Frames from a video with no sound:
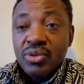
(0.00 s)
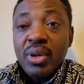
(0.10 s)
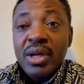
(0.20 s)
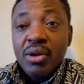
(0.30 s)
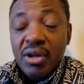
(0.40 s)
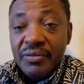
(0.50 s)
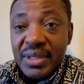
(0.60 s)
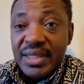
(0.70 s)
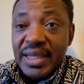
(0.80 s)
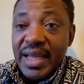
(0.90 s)
So a lot
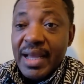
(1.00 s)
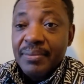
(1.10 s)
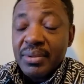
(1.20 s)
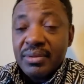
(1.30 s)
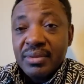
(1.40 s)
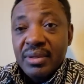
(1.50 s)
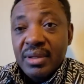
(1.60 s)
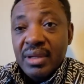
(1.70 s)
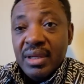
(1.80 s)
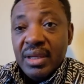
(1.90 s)
of things that happen.
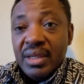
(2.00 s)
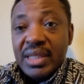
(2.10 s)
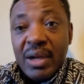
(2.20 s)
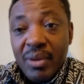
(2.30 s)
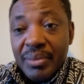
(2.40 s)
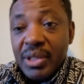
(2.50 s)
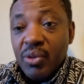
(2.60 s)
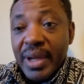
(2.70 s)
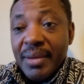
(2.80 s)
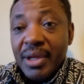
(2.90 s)
Tanwa
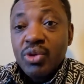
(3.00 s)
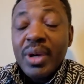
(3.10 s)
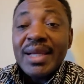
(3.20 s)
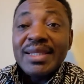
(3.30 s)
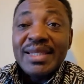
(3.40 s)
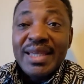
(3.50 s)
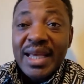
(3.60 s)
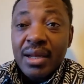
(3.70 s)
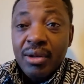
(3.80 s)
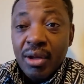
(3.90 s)
video ayabachu, I
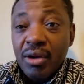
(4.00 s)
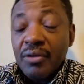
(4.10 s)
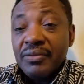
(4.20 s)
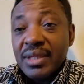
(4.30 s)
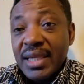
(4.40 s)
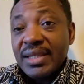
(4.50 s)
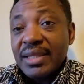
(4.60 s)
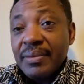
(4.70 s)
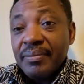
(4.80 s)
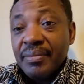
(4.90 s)
see a lot of
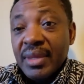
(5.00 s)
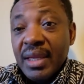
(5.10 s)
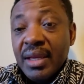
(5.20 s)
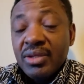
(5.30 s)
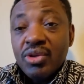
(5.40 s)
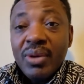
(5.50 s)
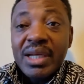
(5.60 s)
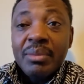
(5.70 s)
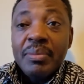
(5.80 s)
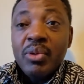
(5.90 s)
things. So
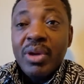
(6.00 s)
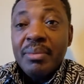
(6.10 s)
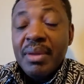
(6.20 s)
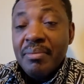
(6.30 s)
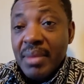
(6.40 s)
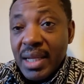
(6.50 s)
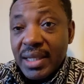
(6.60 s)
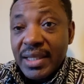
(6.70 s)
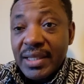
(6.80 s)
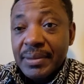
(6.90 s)
one the baby will be
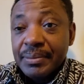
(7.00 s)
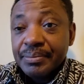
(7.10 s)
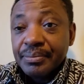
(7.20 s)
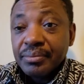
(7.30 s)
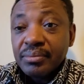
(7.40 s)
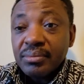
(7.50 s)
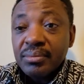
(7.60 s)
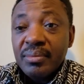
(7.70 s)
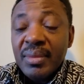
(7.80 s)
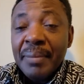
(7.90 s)
milky,
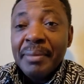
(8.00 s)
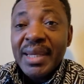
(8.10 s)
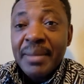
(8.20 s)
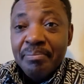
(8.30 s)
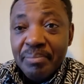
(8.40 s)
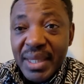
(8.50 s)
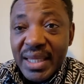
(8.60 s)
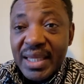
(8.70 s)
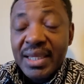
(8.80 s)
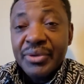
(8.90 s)
but the
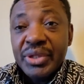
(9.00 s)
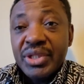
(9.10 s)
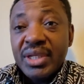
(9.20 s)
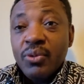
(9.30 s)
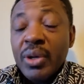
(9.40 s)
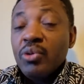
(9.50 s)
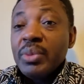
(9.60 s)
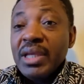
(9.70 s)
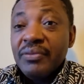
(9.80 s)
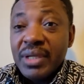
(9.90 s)
peak he reach when we
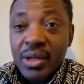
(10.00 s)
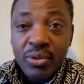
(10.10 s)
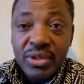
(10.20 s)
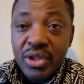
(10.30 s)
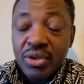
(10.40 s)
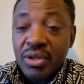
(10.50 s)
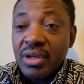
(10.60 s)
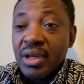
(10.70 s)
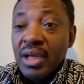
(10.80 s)
be there for negotiation.